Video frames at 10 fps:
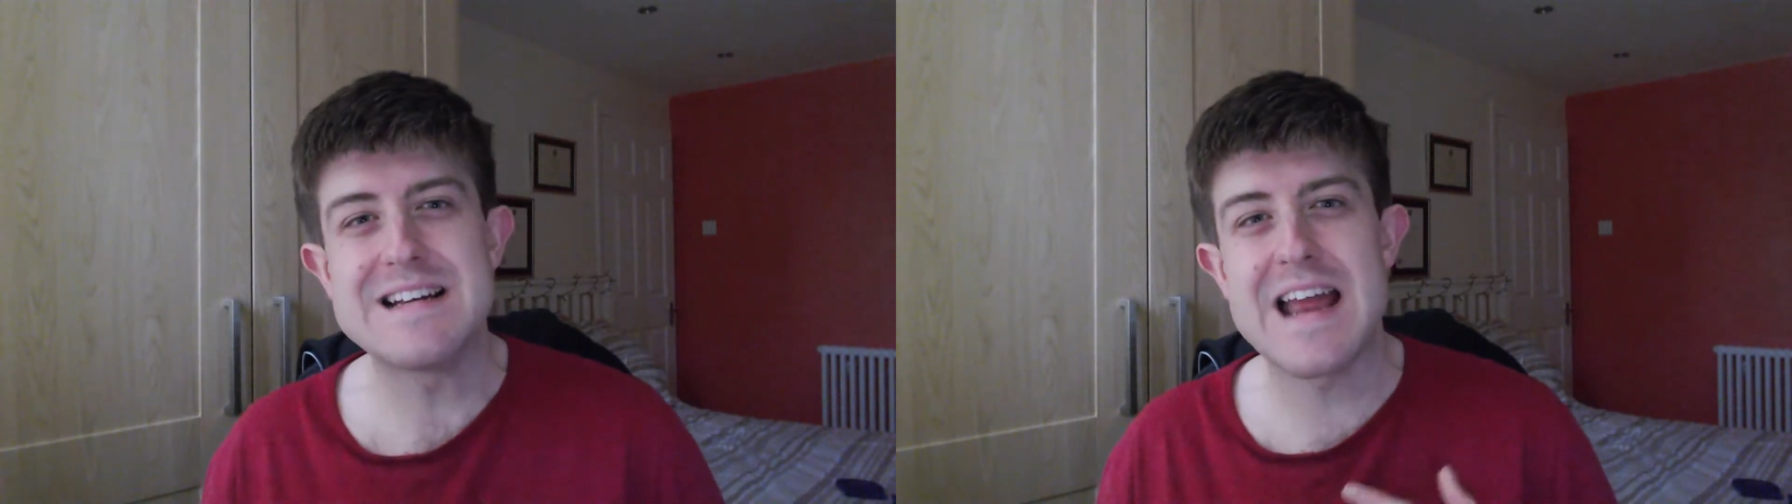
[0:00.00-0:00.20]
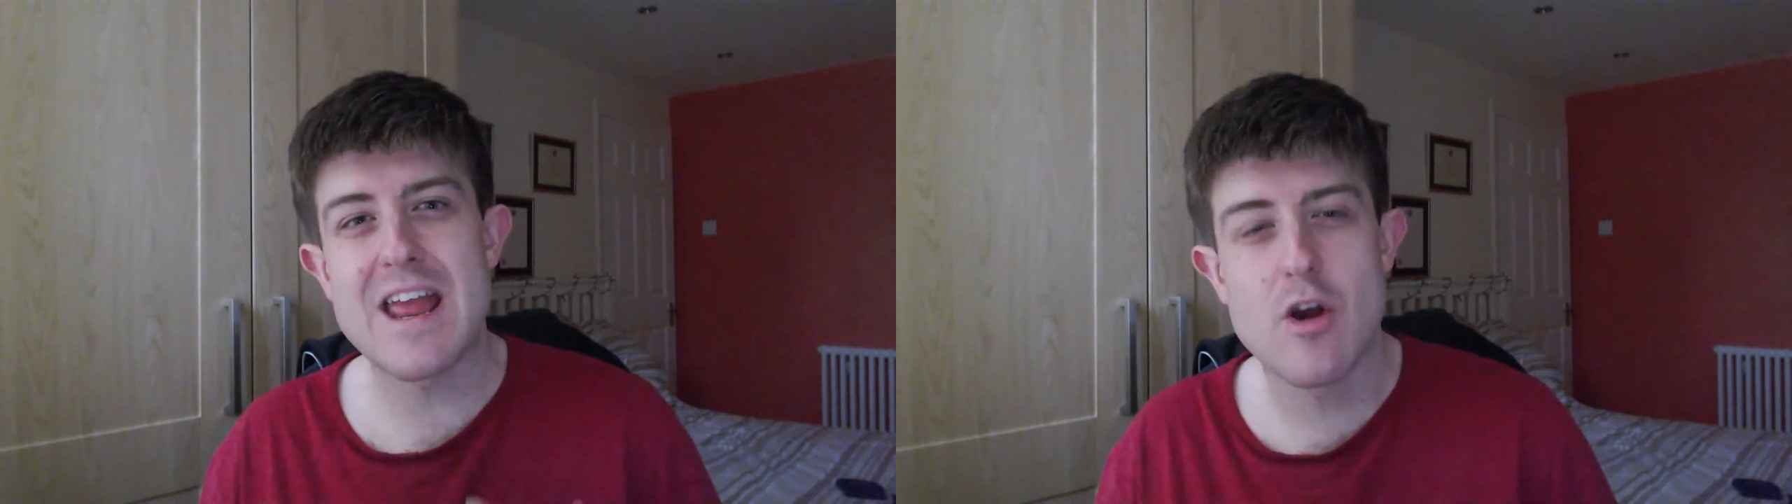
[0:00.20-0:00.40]

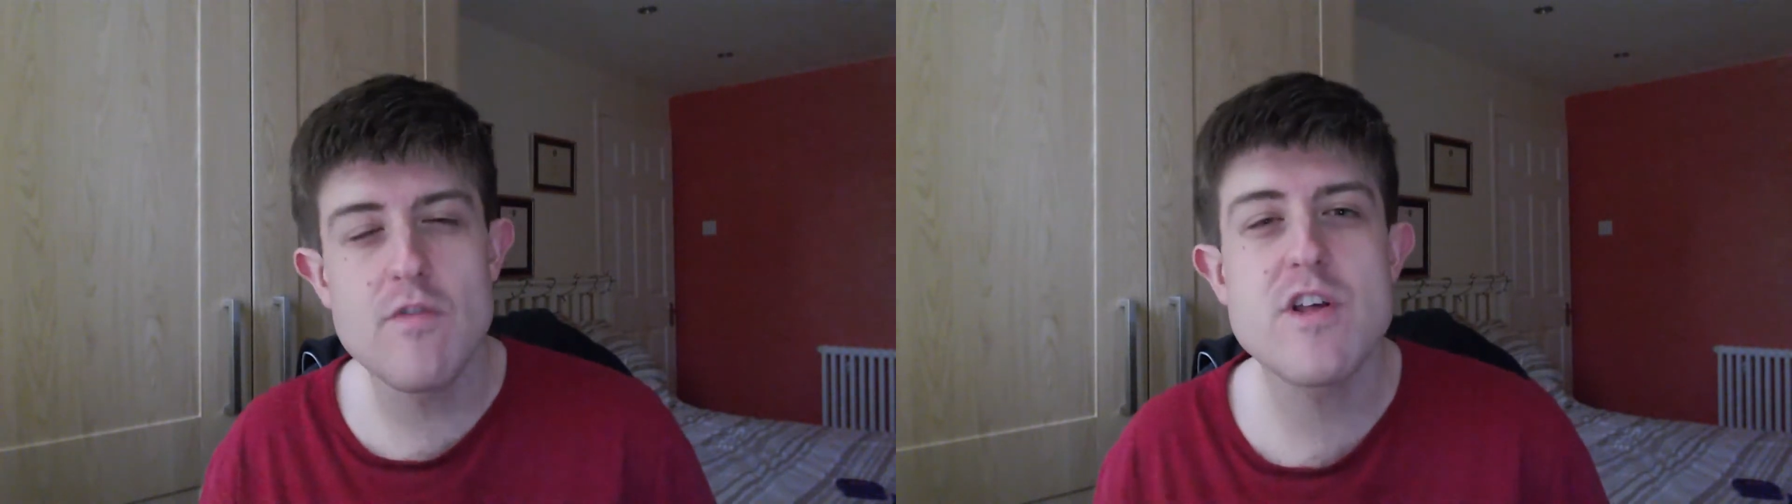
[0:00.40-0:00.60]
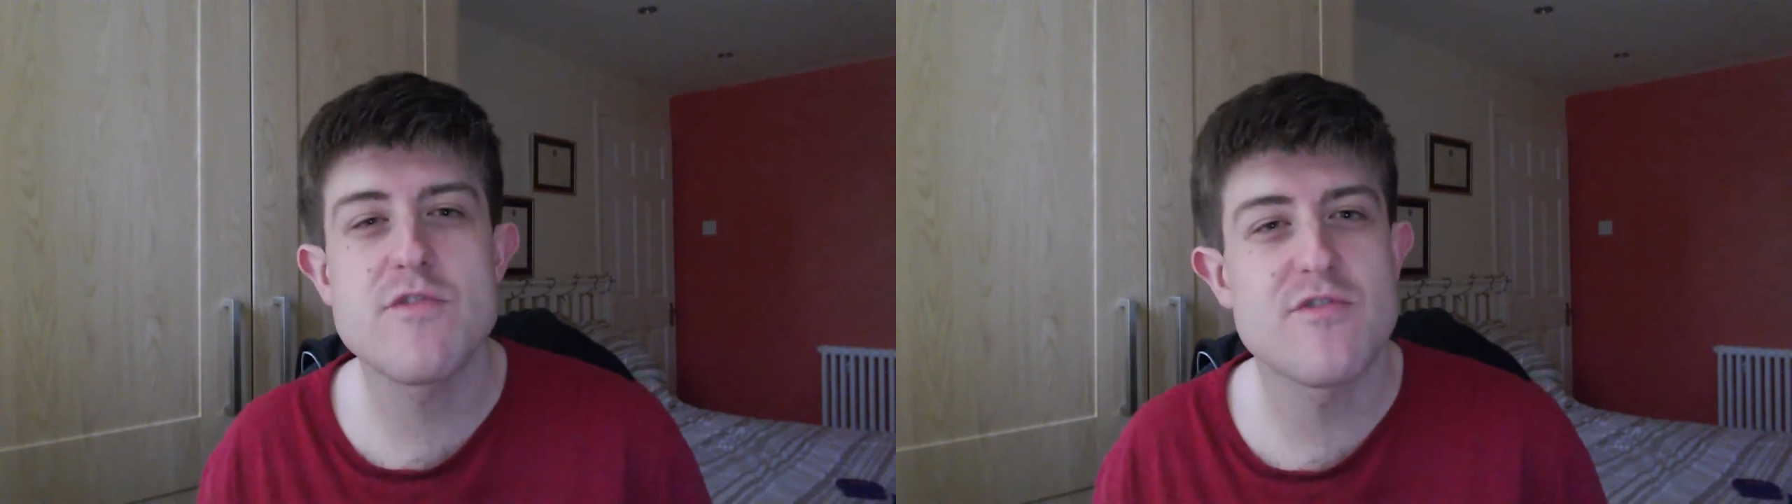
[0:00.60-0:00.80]

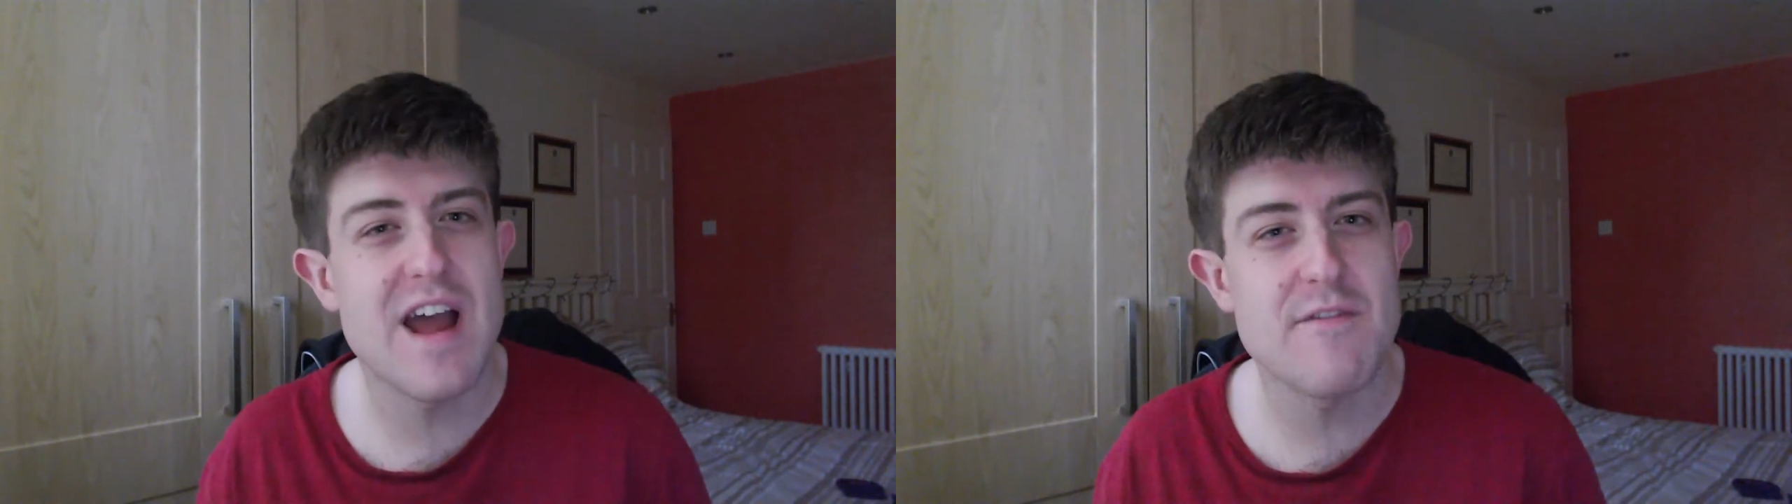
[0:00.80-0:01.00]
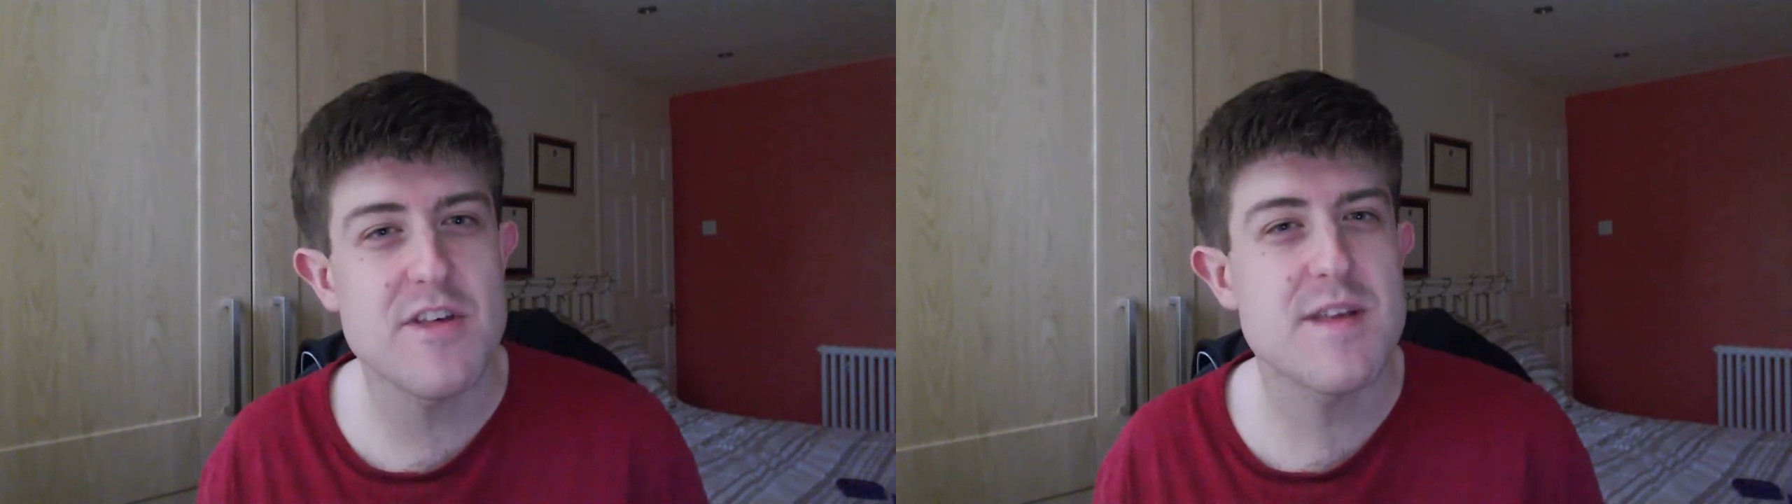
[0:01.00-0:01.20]
encourage the
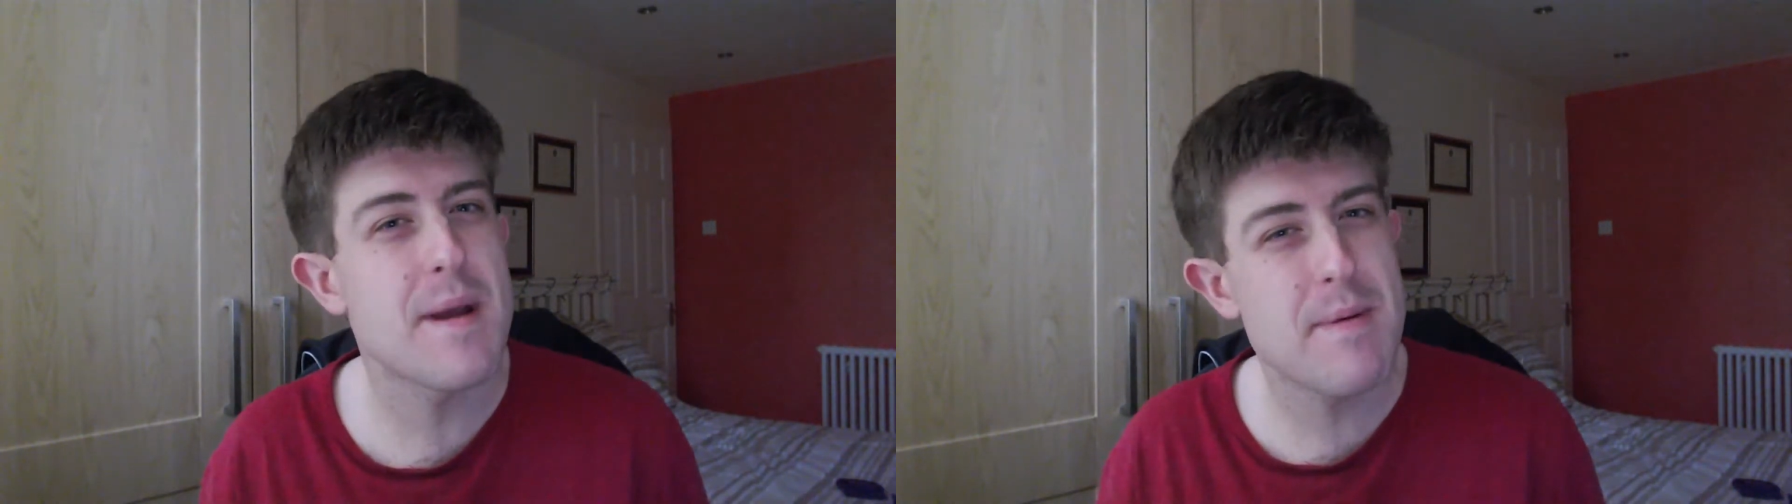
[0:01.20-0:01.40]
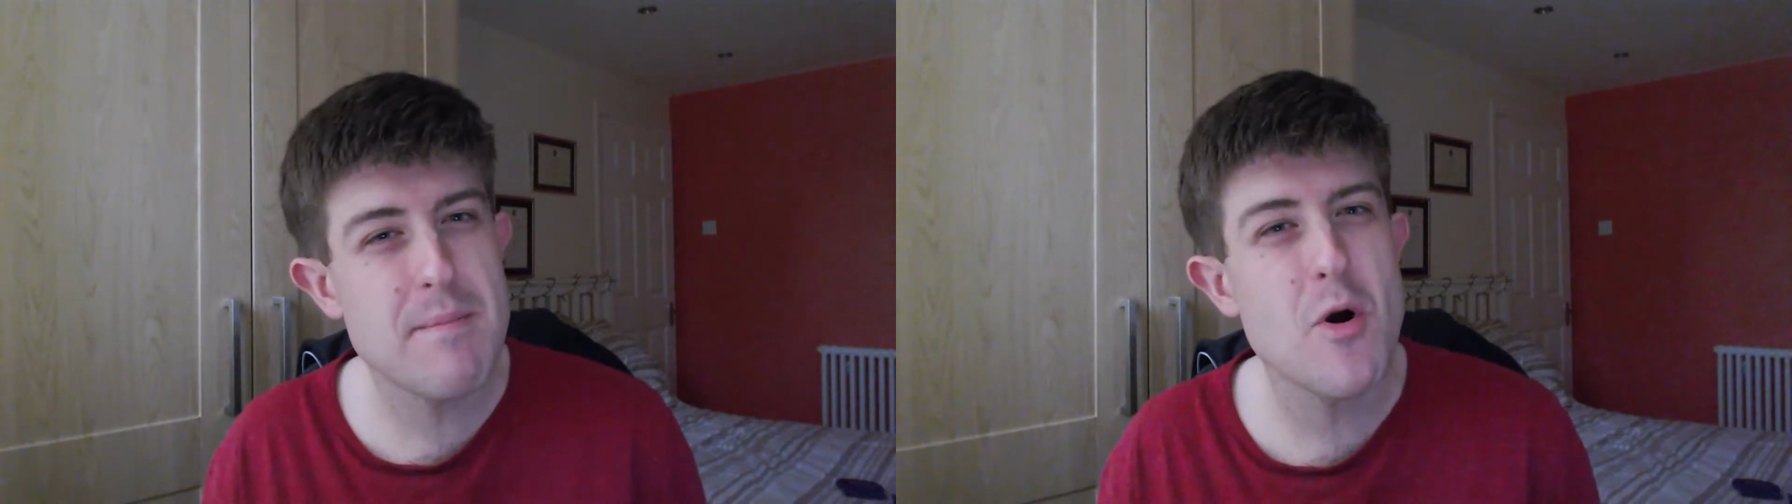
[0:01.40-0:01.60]
drivers to be
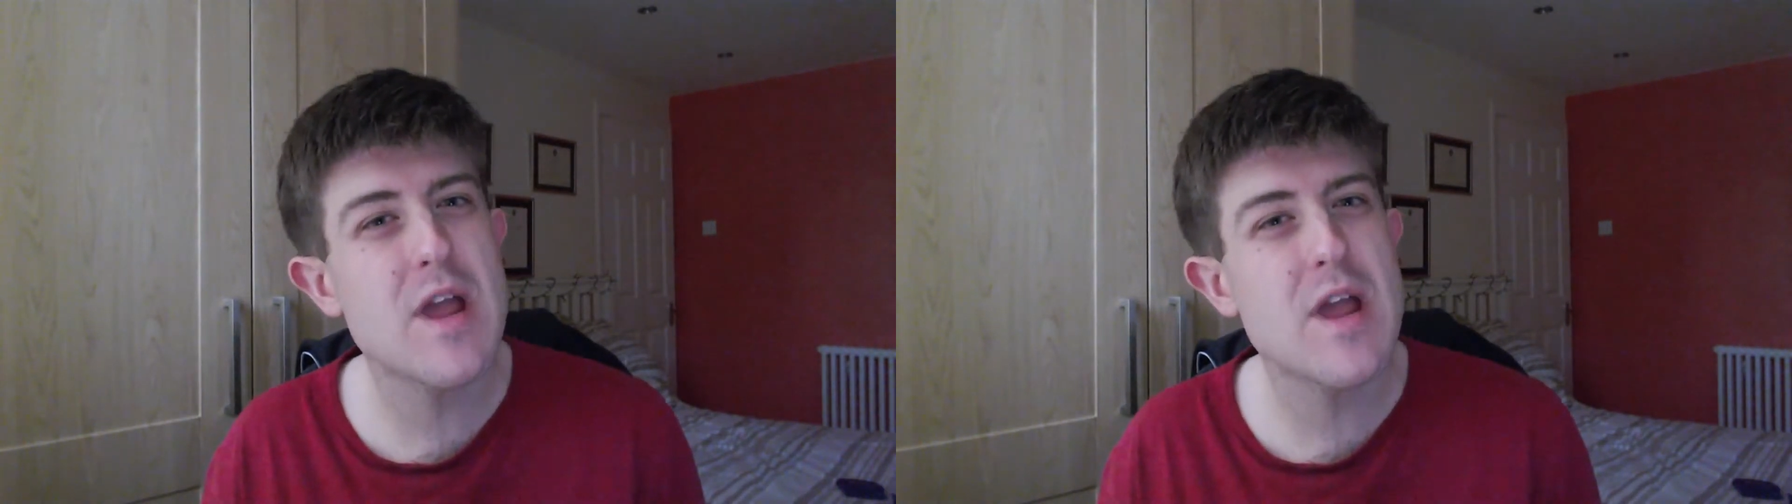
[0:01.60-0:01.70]
a bit more